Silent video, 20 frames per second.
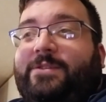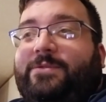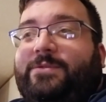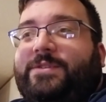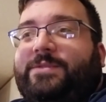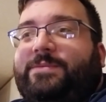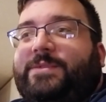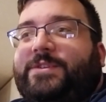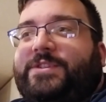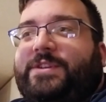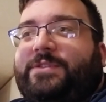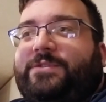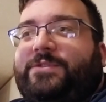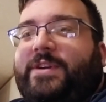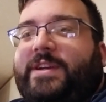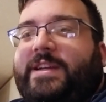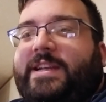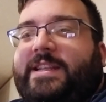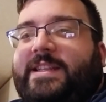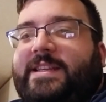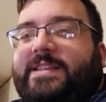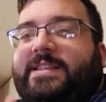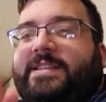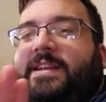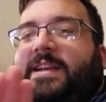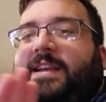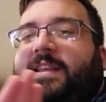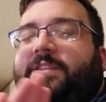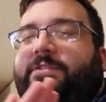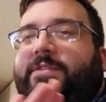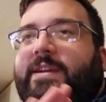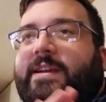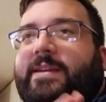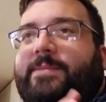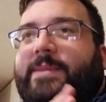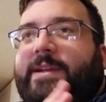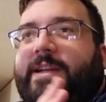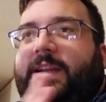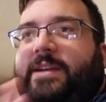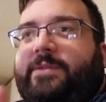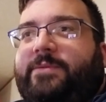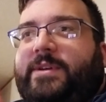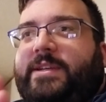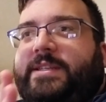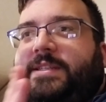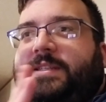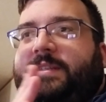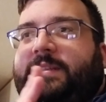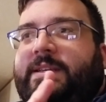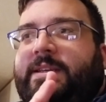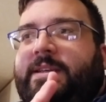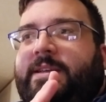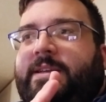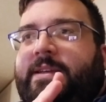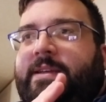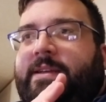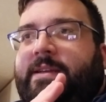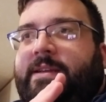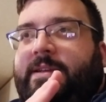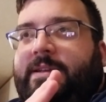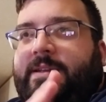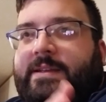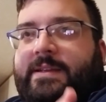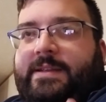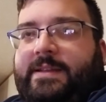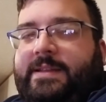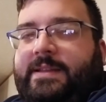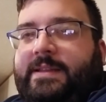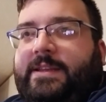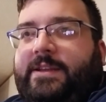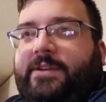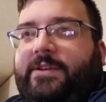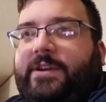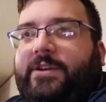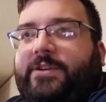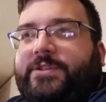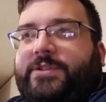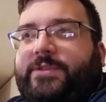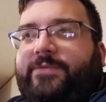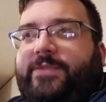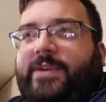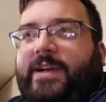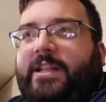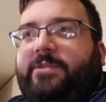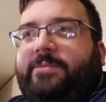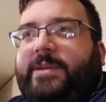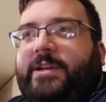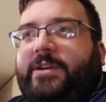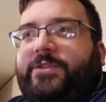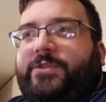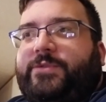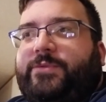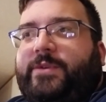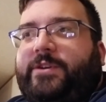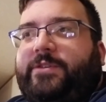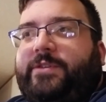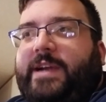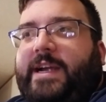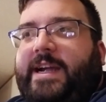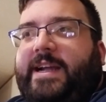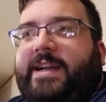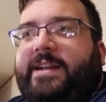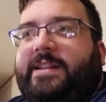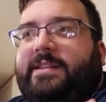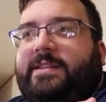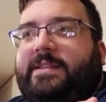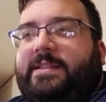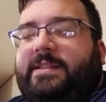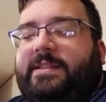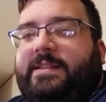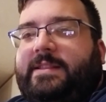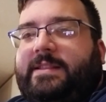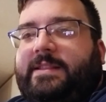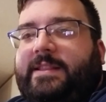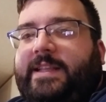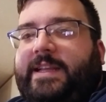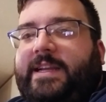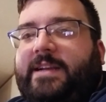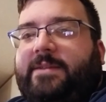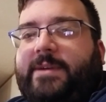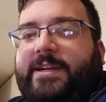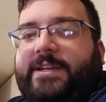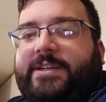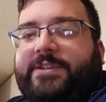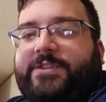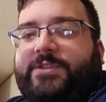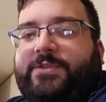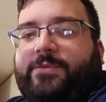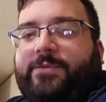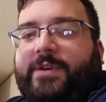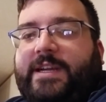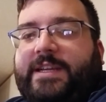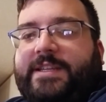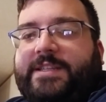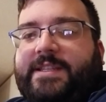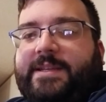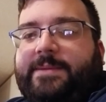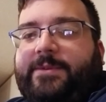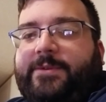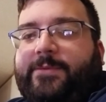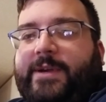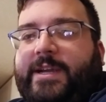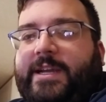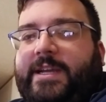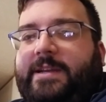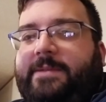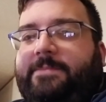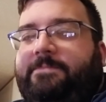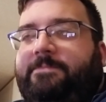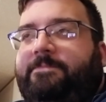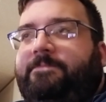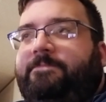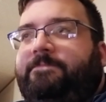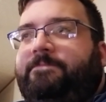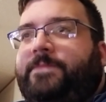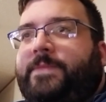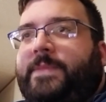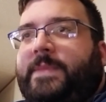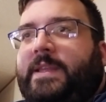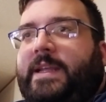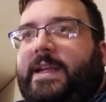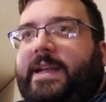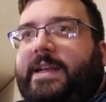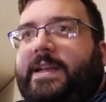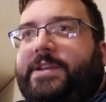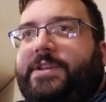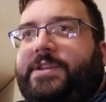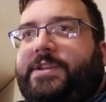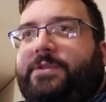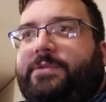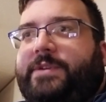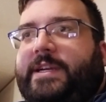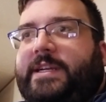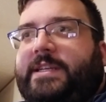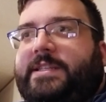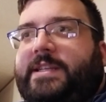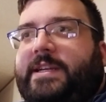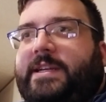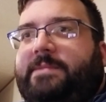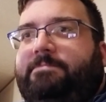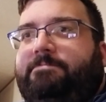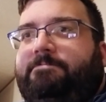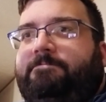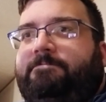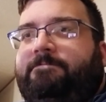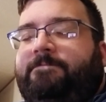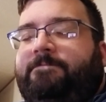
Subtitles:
We're still trying to get this together. But anyways, you can also follow me on Twitter at Liam_SWA. And until next time,